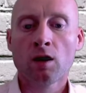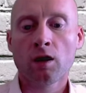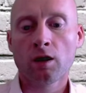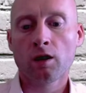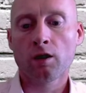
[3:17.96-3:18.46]

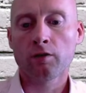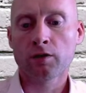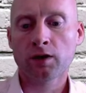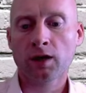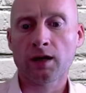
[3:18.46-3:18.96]

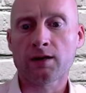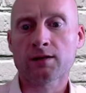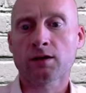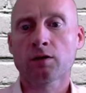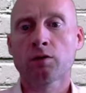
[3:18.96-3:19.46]
Okay, so
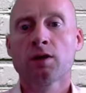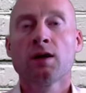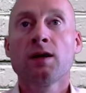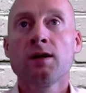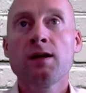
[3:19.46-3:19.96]

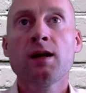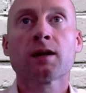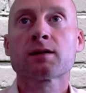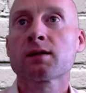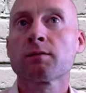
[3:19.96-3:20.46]
next I'm
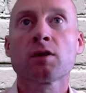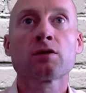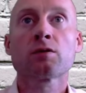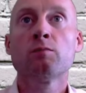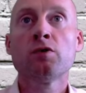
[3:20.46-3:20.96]
going to
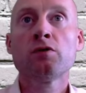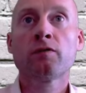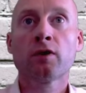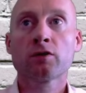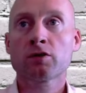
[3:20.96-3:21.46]
move on
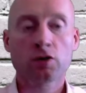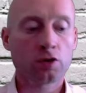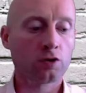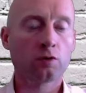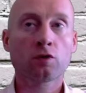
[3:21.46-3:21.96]
to
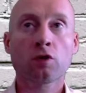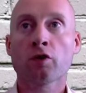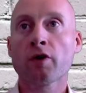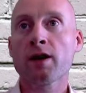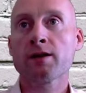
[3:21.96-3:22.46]

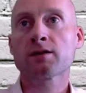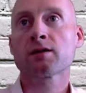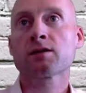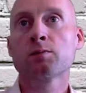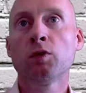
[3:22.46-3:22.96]
create a
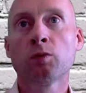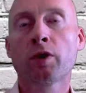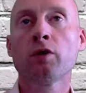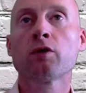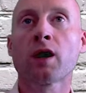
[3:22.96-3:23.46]
small
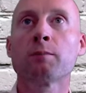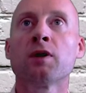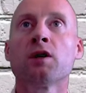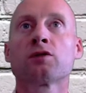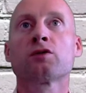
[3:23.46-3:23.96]
program to
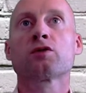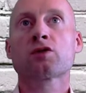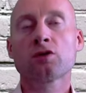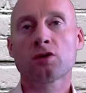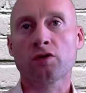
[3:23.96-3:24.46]
search
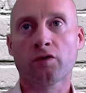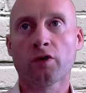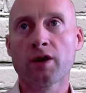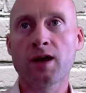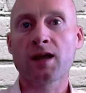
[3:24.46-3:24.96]
for a
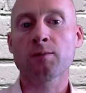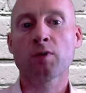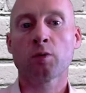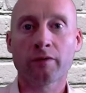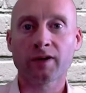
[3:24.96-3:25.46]
name
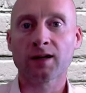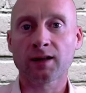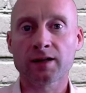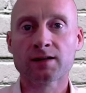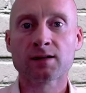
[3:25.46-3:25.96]
within a list.